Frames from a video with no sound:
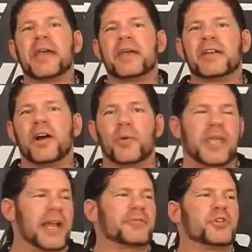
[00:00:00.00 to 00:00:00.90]
You know, we
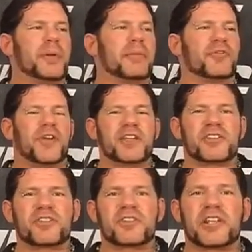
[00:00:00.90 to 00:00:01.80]
can't have two baby
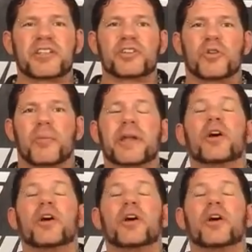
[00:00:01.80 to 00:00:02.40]
faces because that doesn't draw money.